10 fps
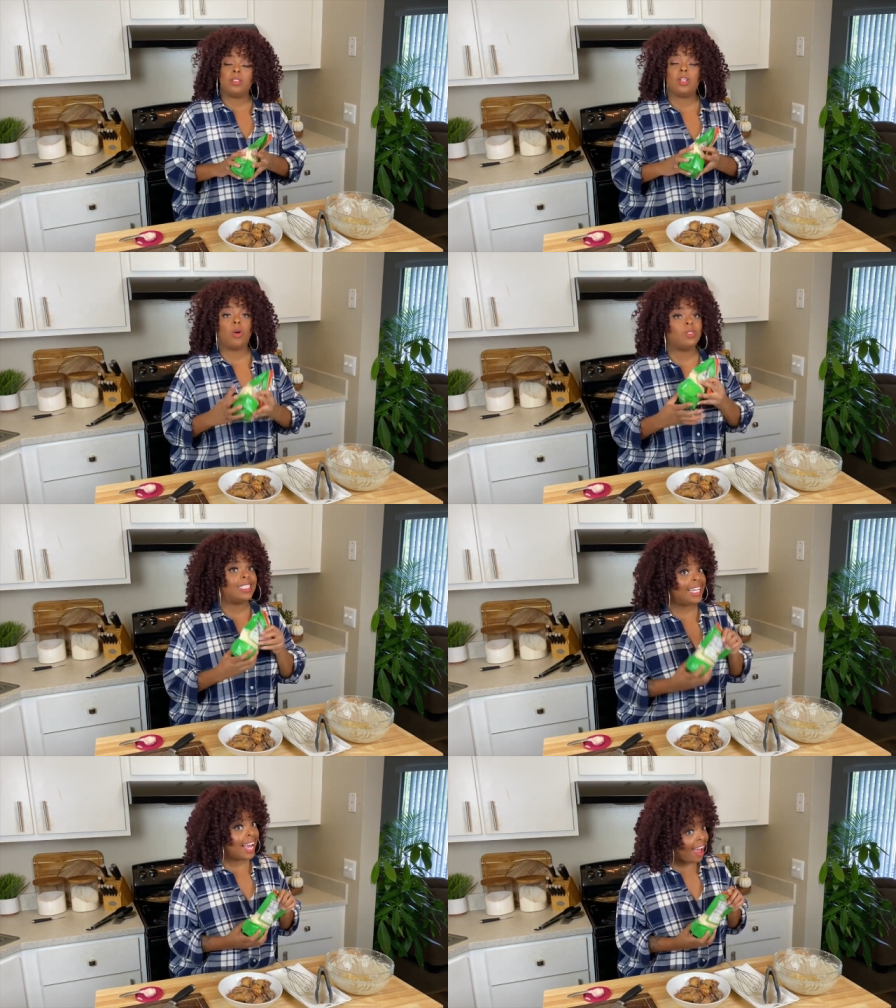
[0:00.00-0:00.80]
using
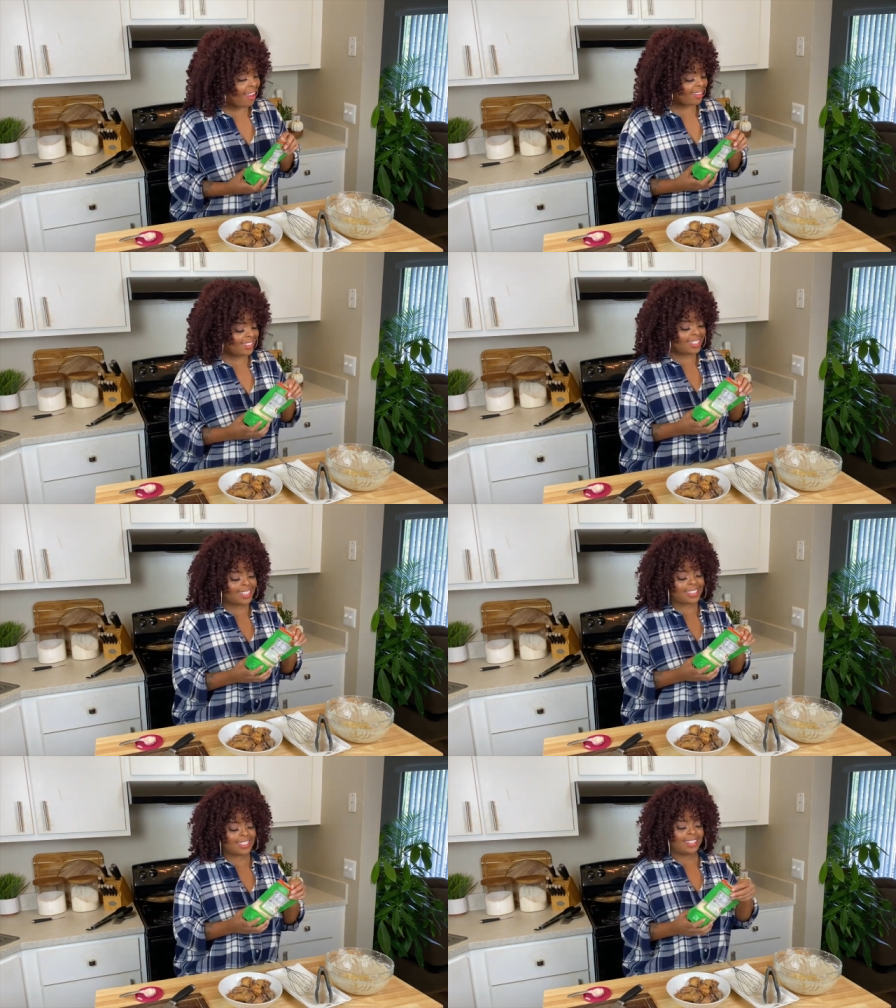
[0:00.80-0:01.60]
cotija
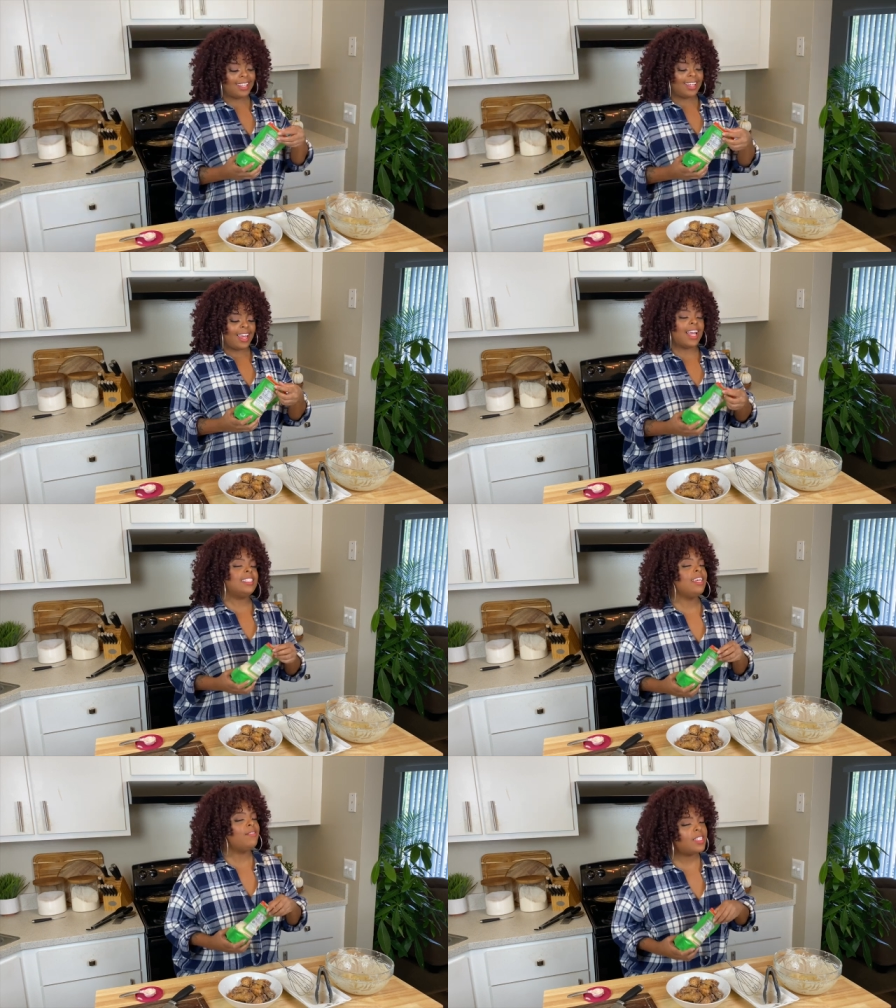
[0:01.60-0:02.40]
cheese
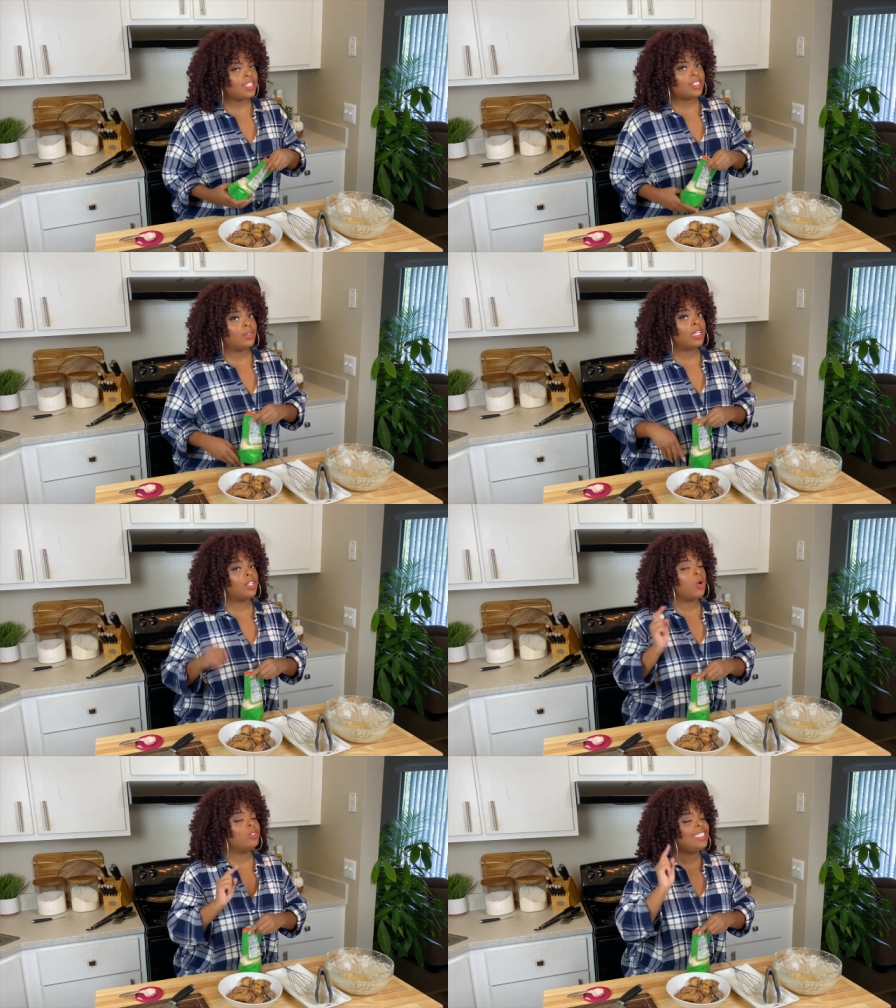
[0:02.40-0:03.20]
as an emphasis on the
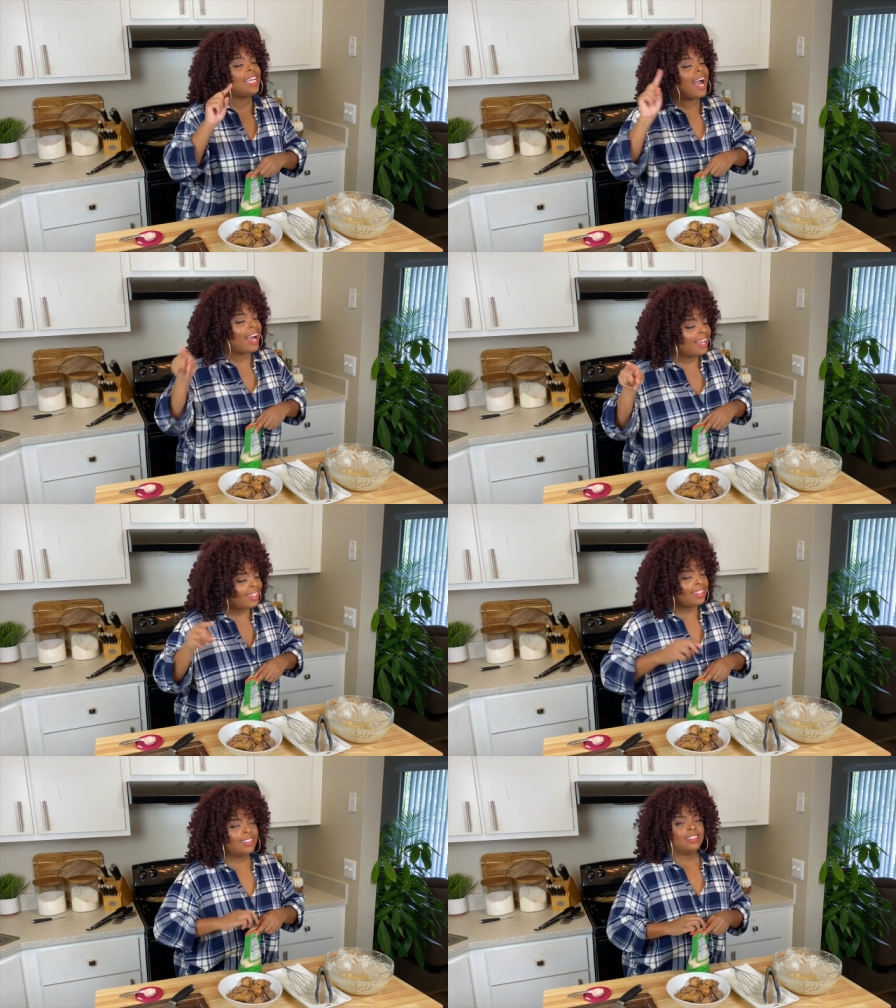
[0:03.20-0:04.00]

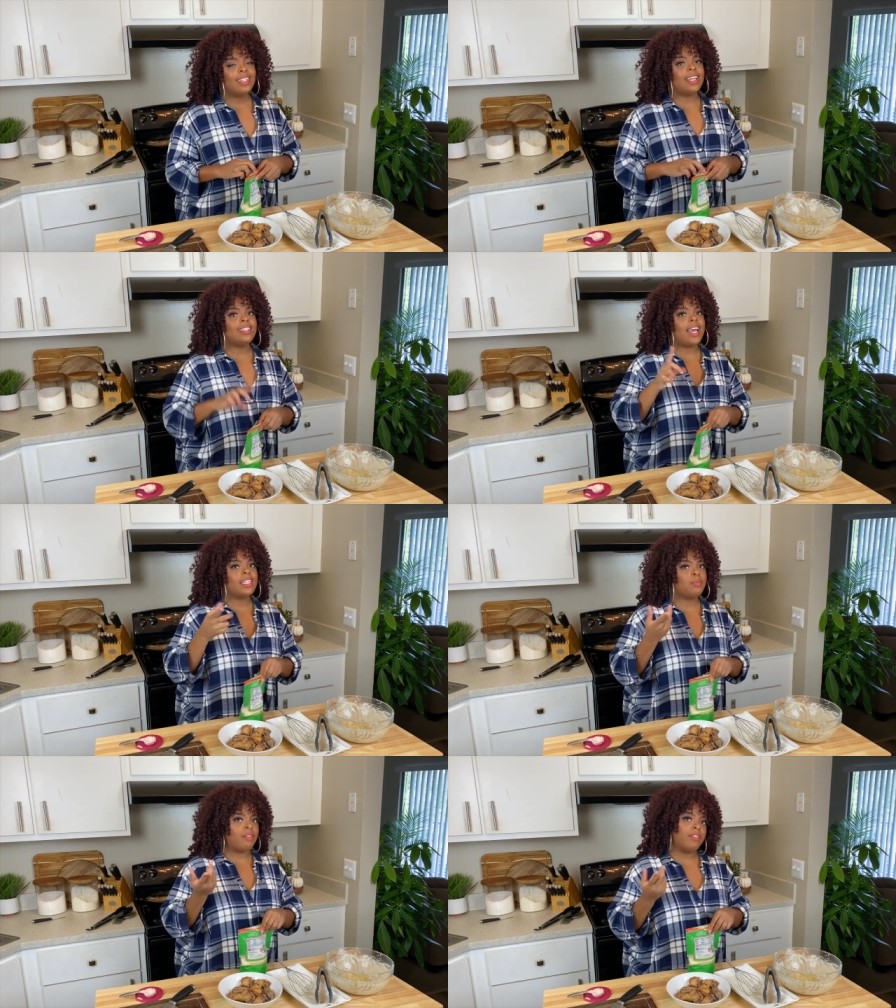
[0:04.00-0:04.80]
cotija I had to
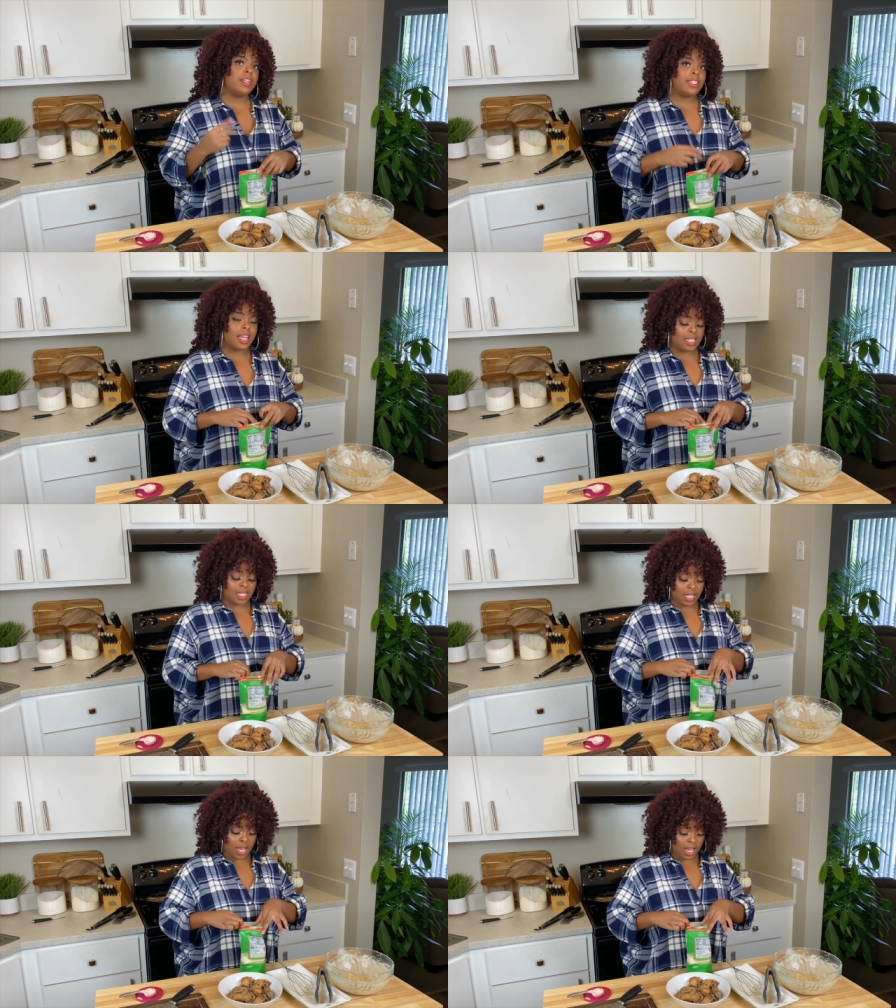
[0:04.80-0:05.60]
ask my friends how to
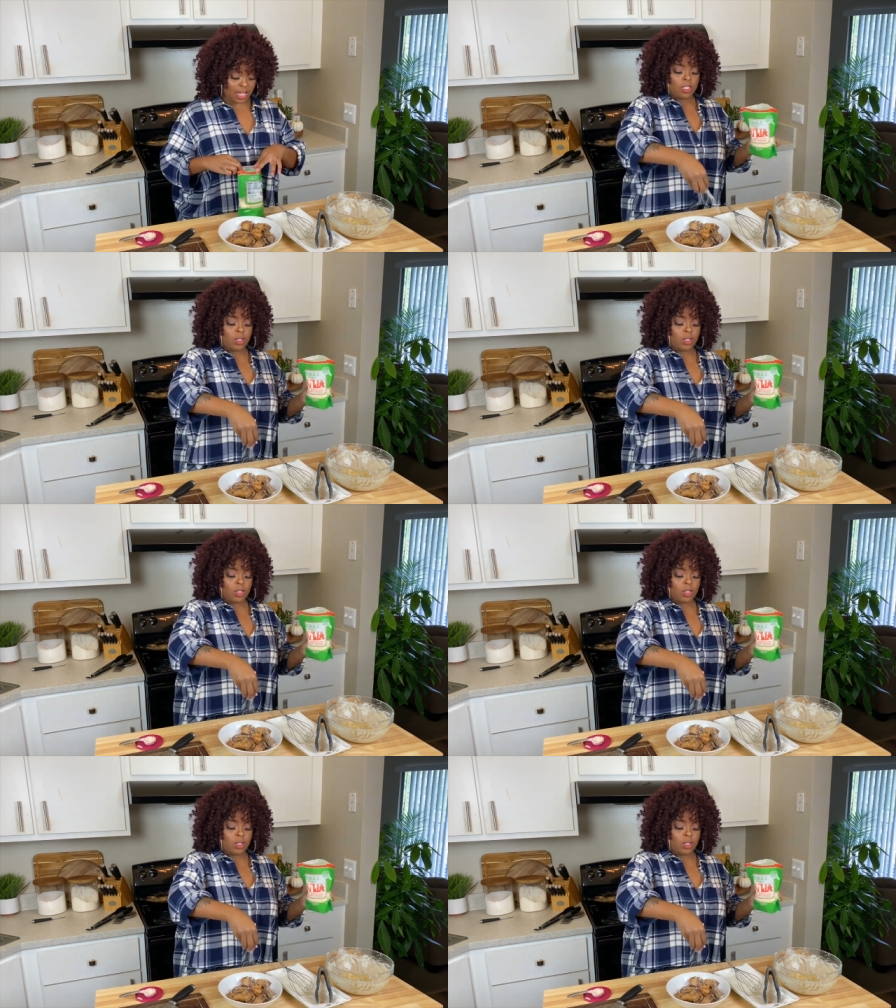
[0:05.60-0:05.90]
say that.